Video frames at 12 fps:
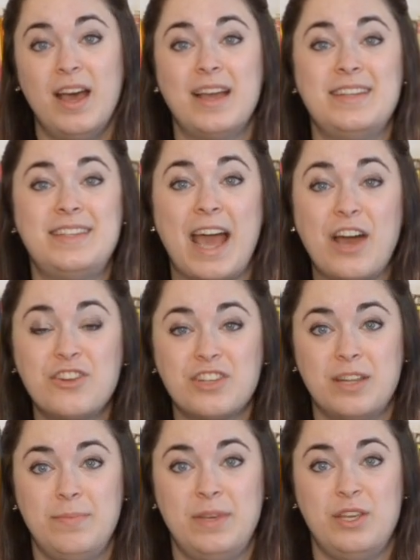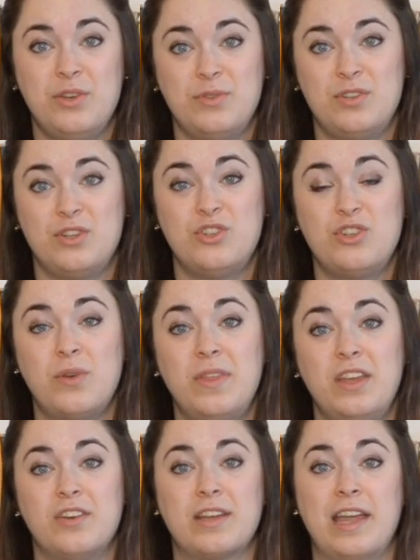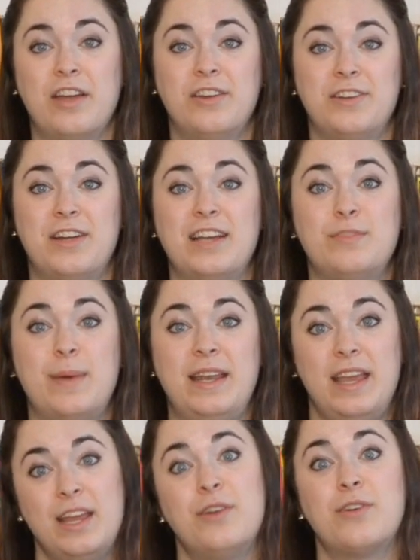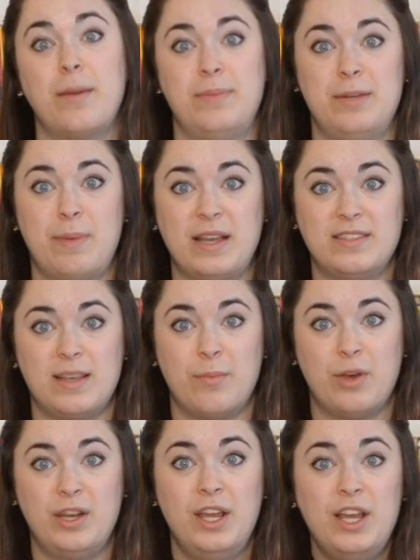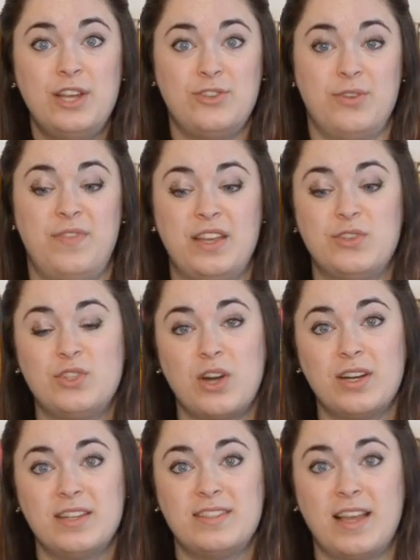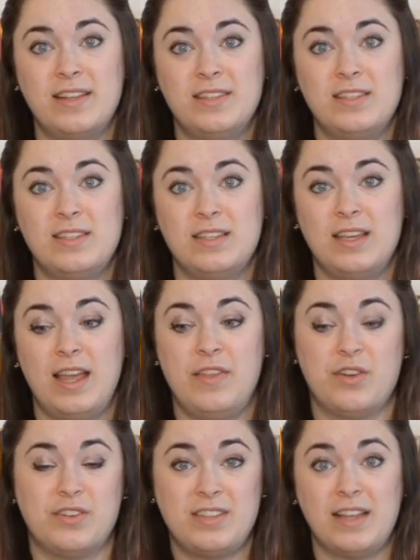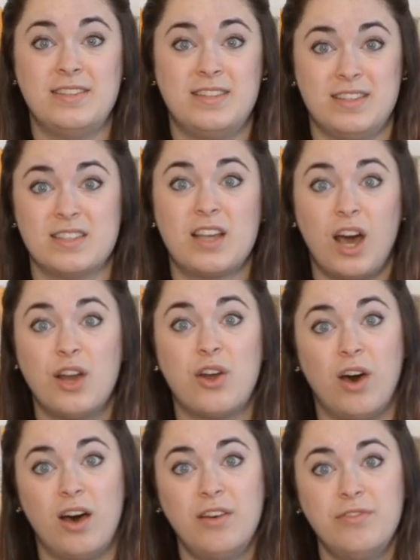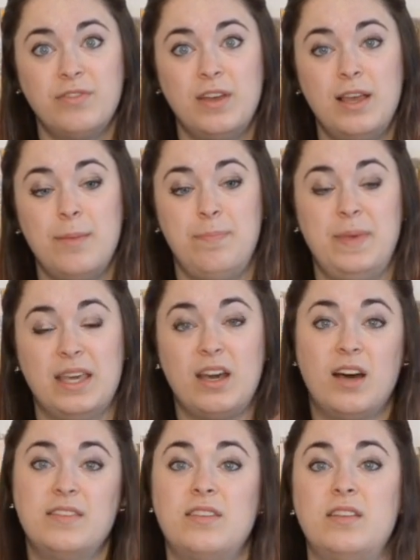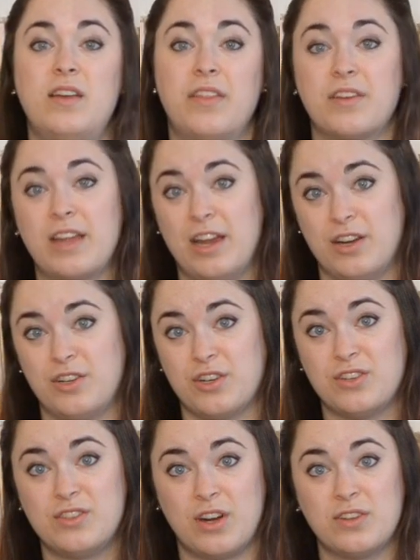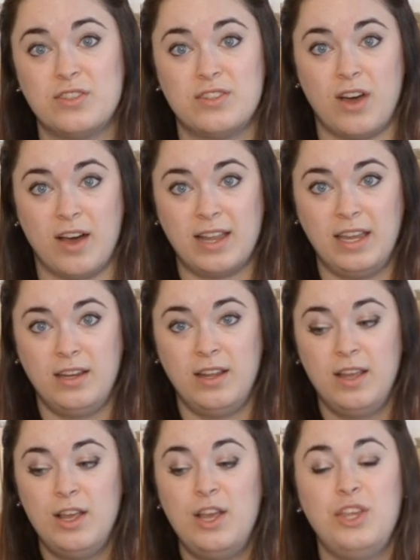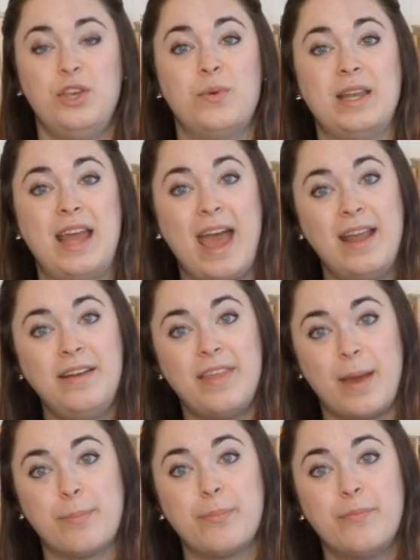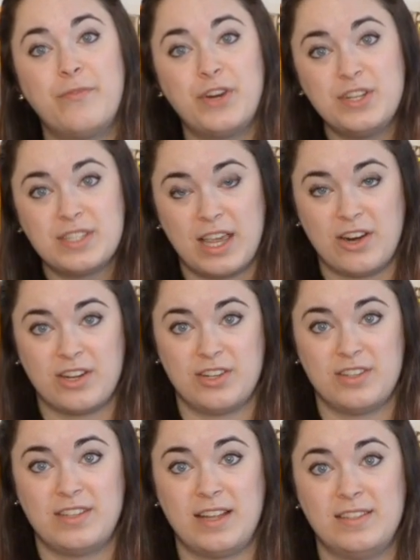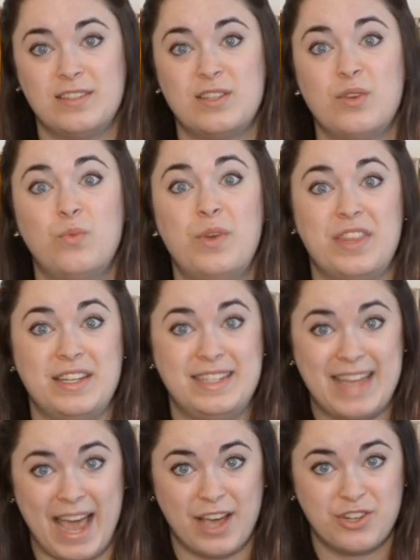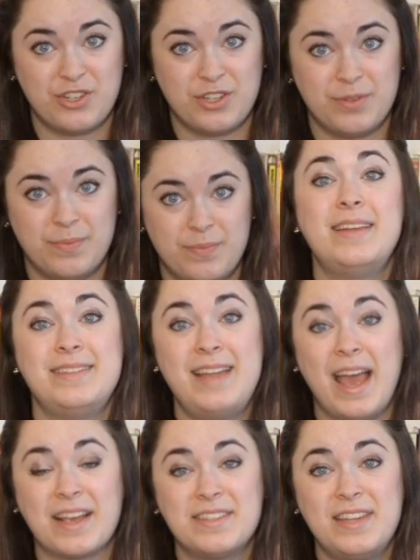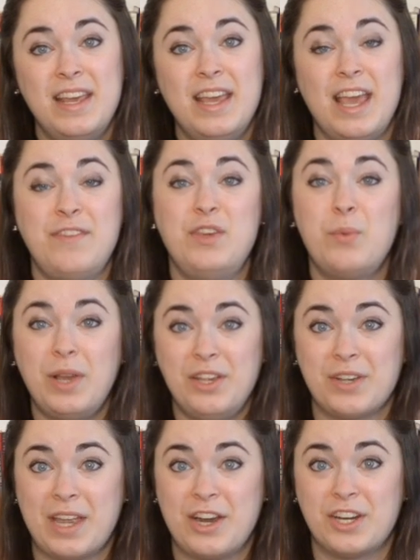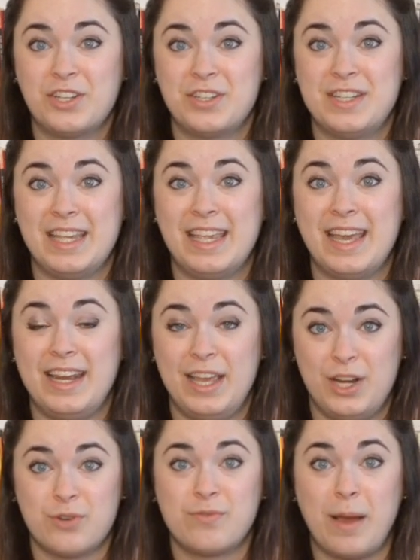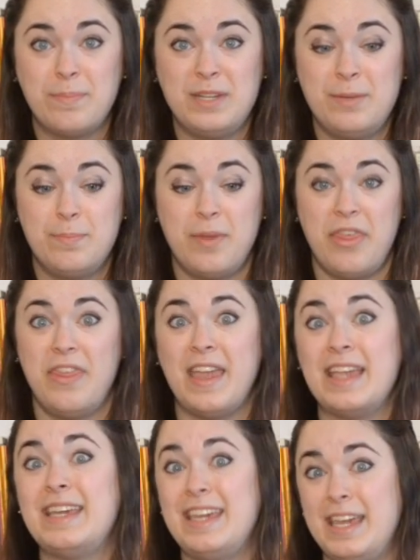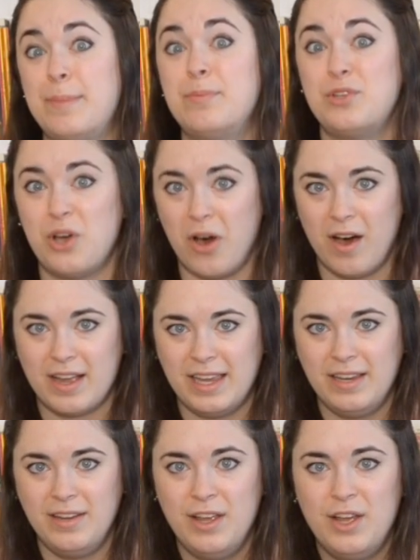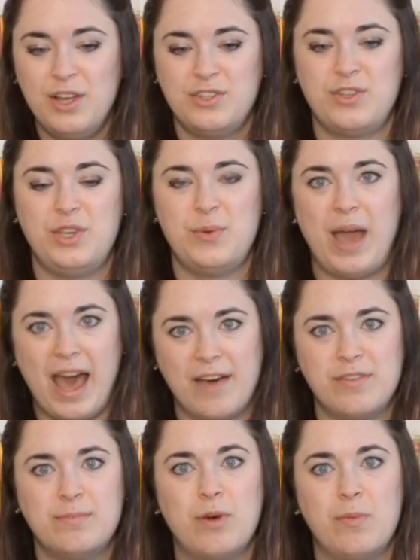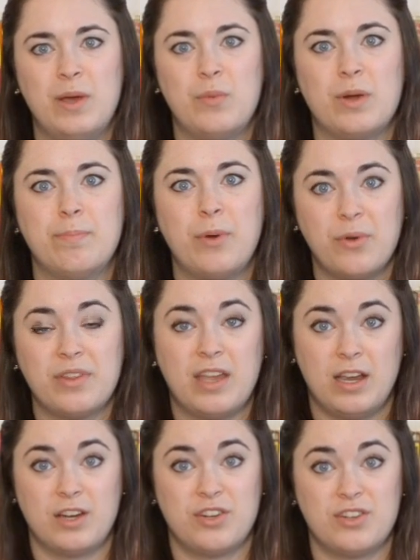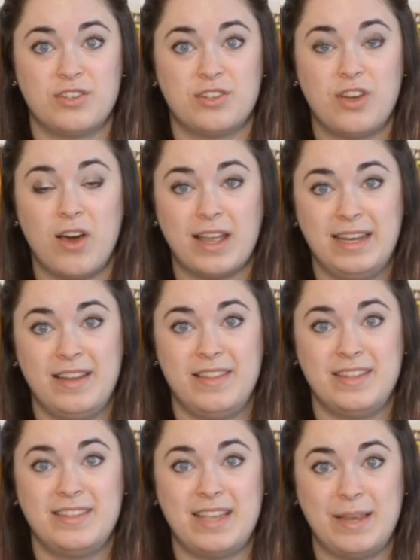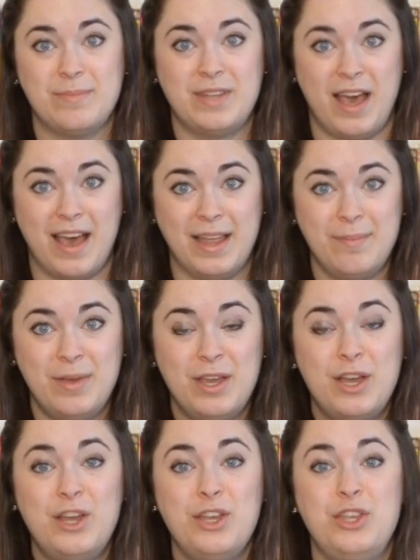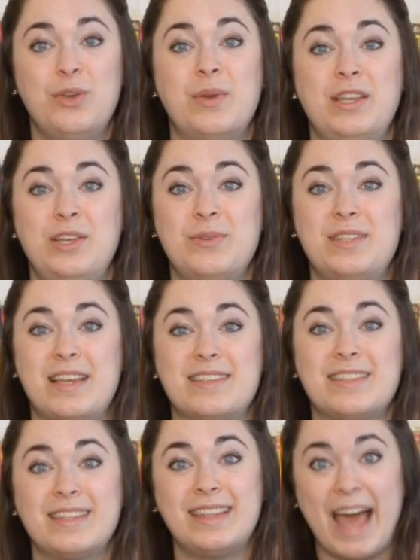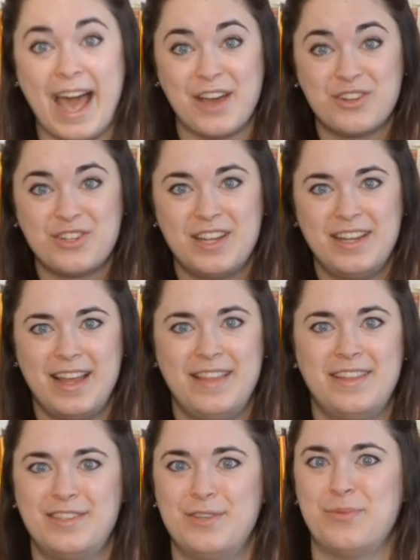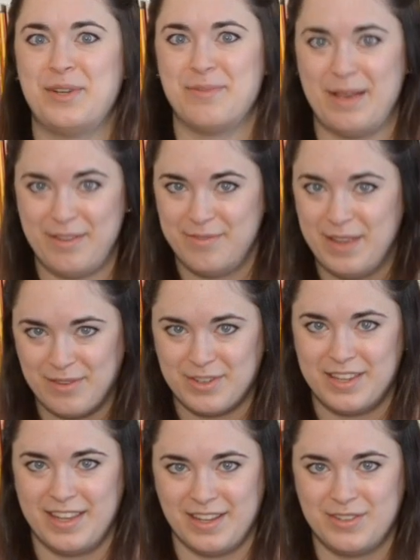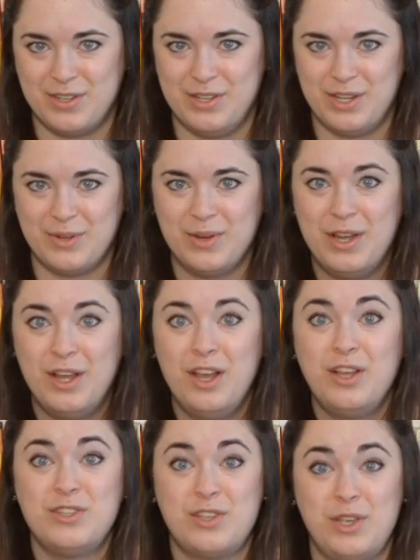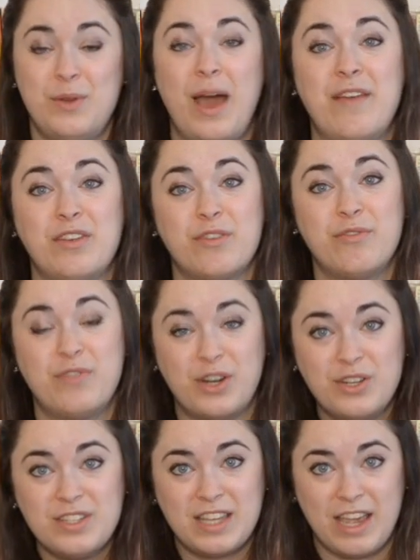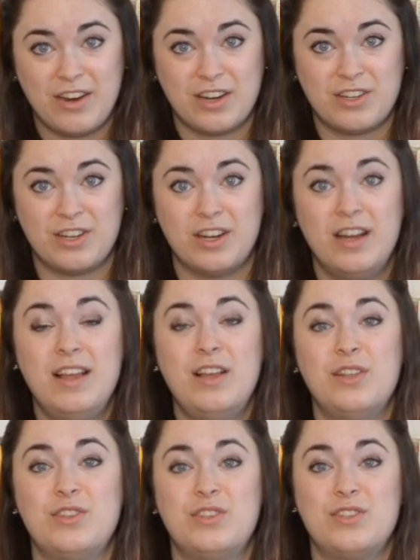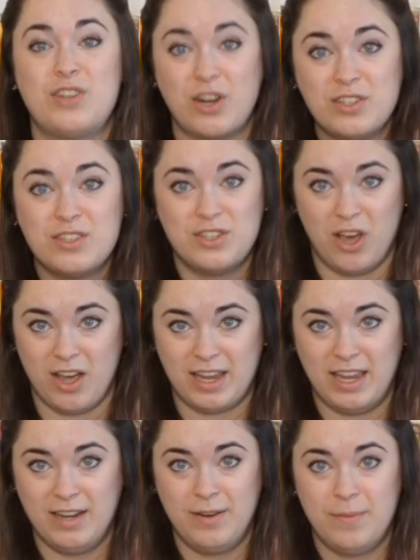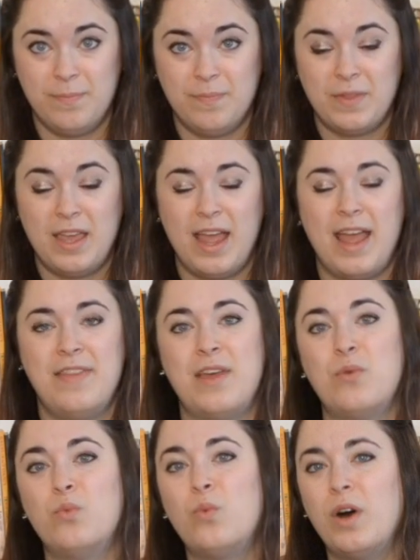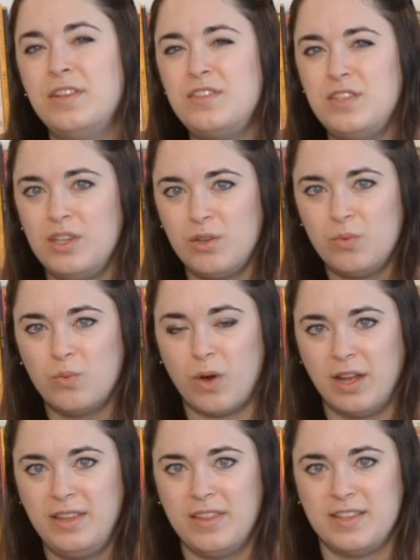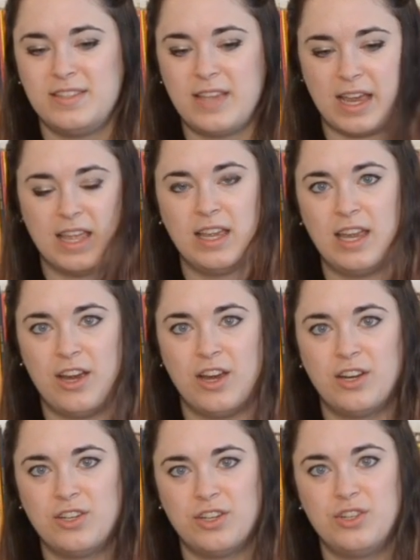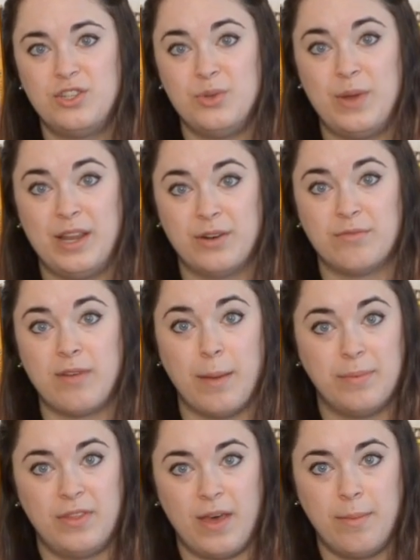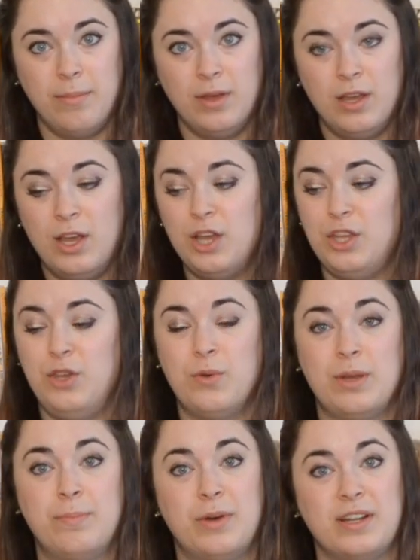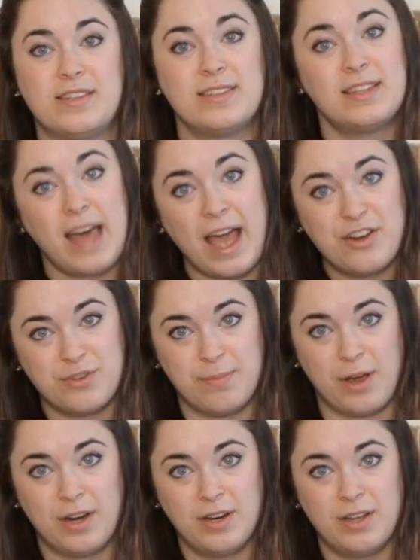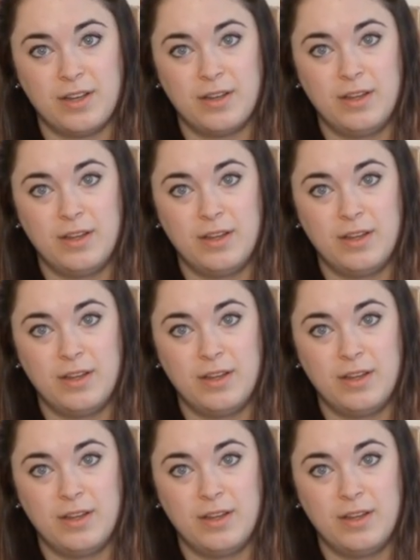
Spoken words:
A dash can be used to show that your character has been interrupted by someone. So if they start a sentence and their sentence is cut off because another character starts talking, you can end that first character sentence with a dash. Next, if you want your character to get interrupted but they keep talking, so you have a moment where both characters are talking at the same time, you can use a slash. And this is one of my favorite things to do. So you have your first character starts talking, and then once you want the second character to interrupt them, you can put a slash mark